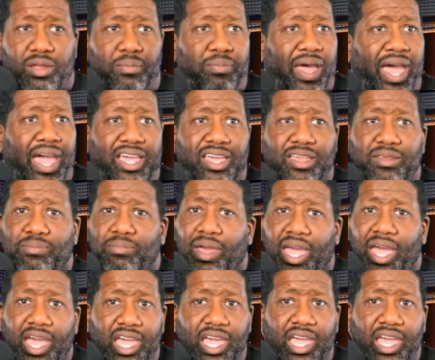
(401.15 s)
Back in
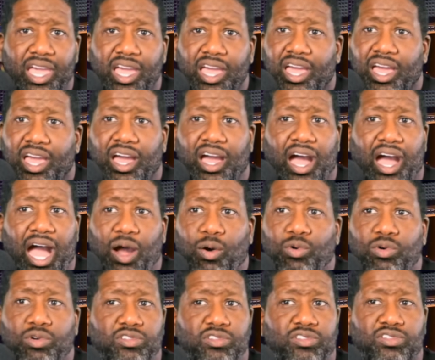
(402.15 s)
May, I
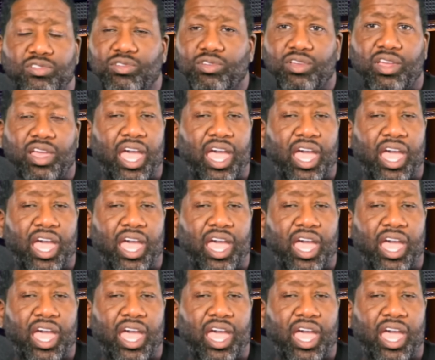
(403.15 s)
was